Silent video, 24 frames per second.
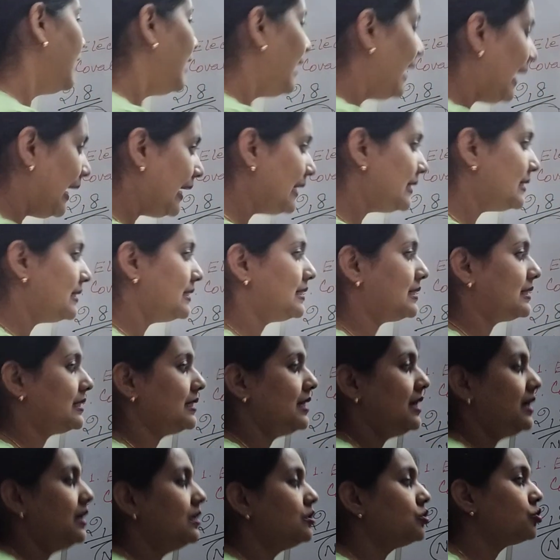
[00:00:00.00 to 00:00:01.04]
Hence,
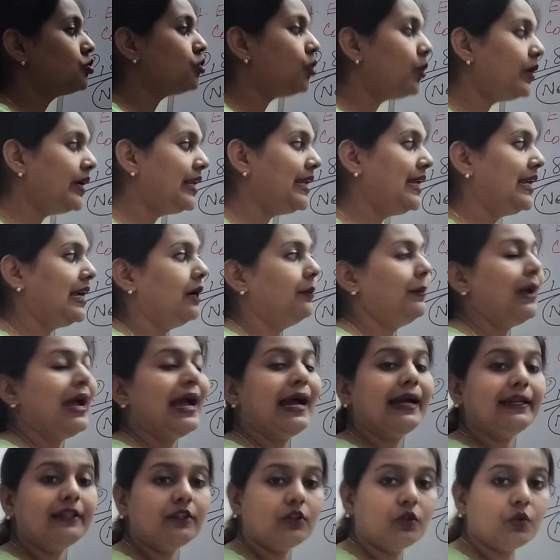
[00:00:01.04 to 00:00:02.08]
sodium
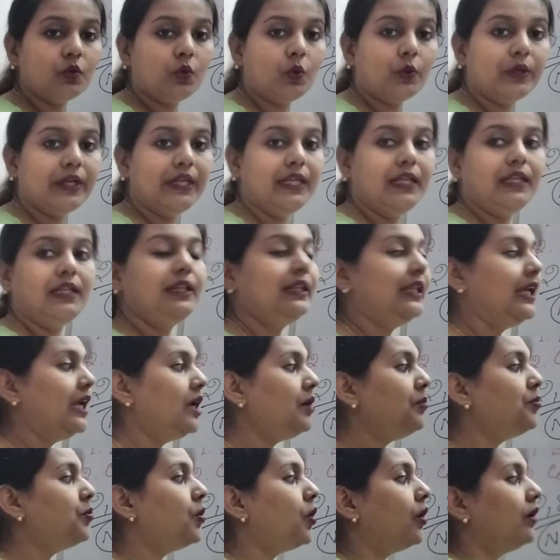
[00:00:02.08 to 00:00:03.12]
and chlorine, they
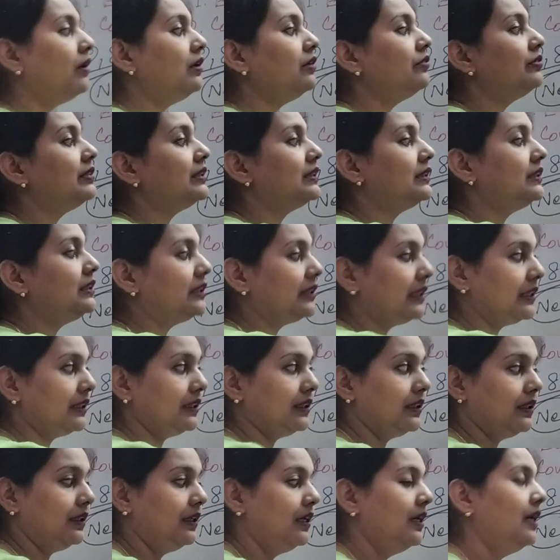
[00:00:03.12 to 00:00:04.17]
bond with each
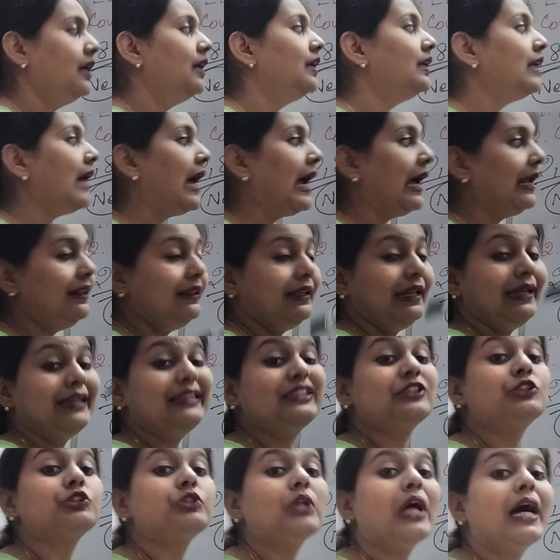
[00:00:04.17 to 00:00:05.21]
other and they
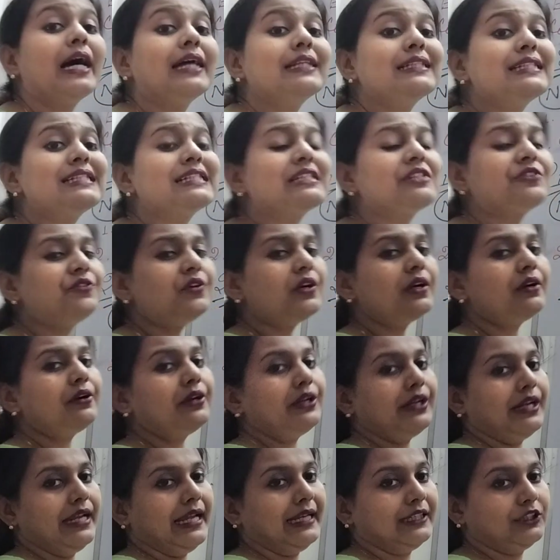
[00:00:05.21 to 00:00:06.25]
transfer
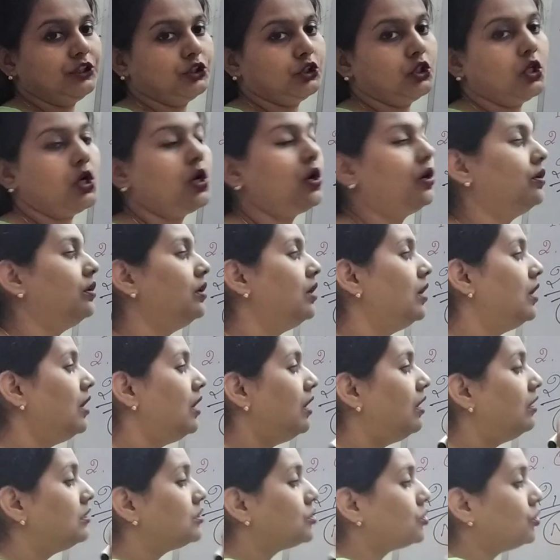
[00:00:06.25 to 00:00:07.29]
electron.
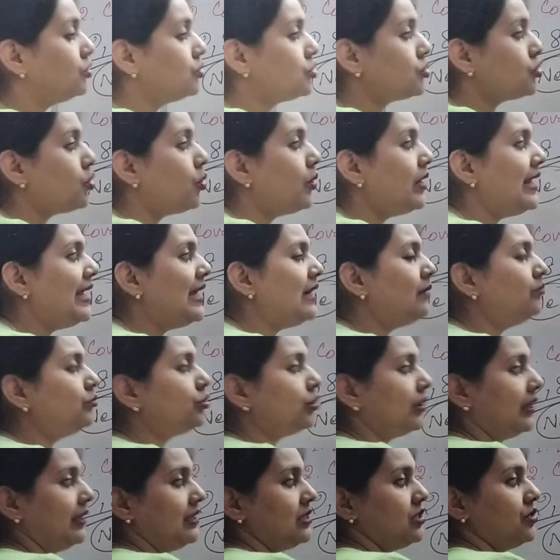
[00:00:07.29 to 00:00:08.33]
So sodium
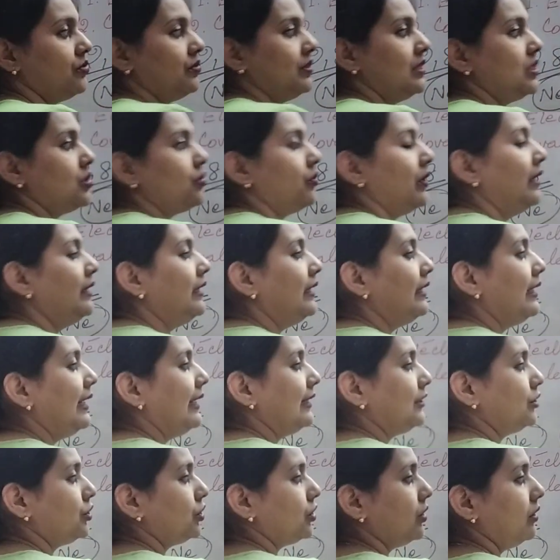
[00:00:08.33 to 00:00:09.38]
transfers 1
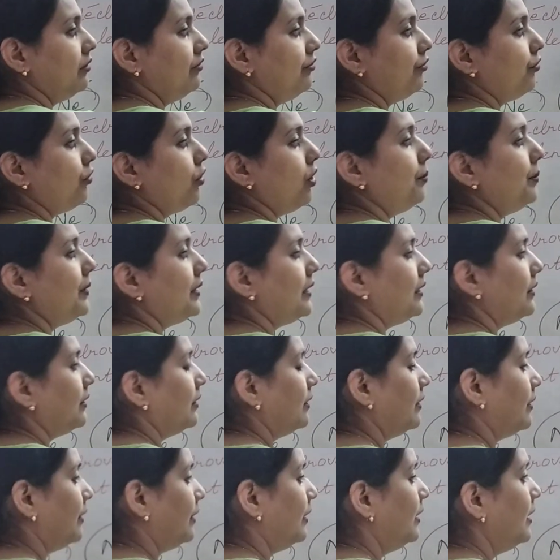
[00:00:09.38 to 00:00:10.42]
electron from
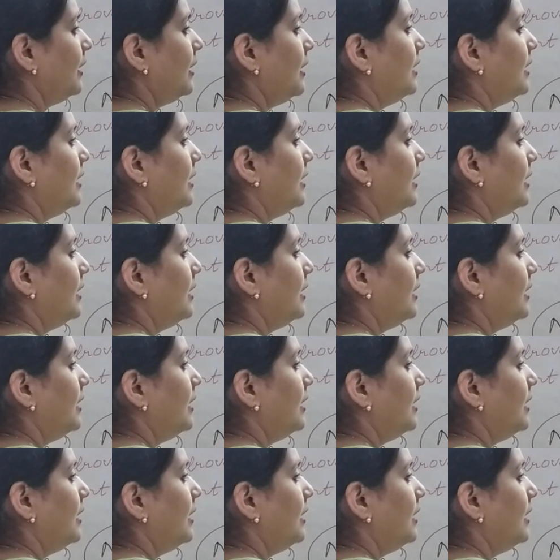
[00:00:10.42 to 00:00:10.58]
here